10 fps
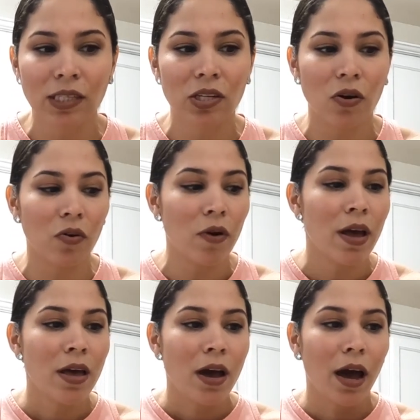So
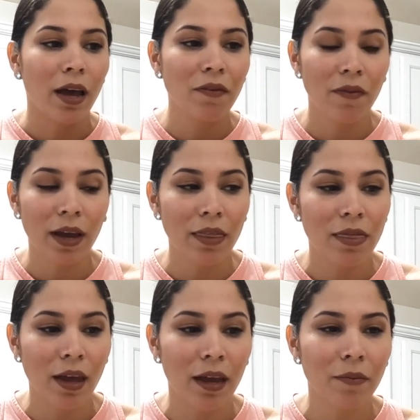I find
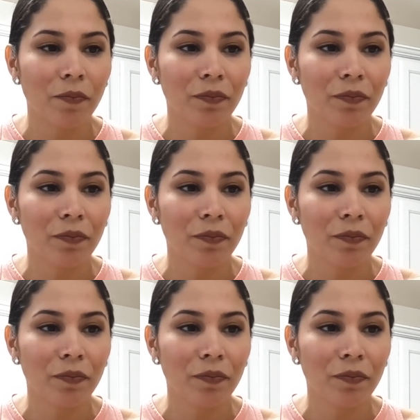that